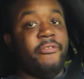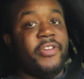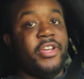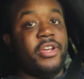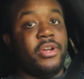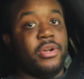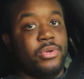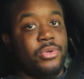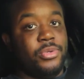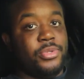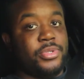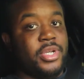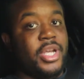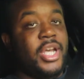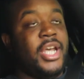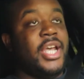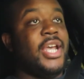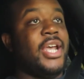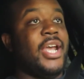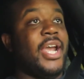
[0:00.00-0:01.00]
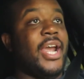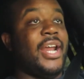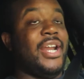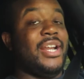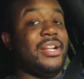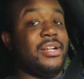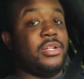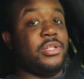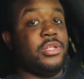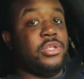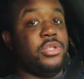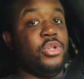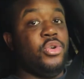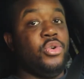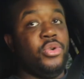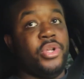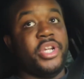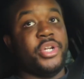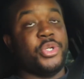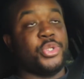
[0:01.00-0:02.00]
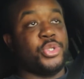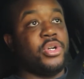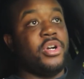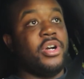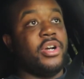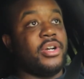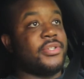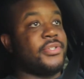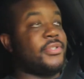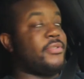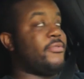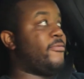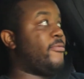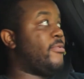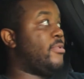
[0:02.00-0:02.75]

vehicles, including trucks.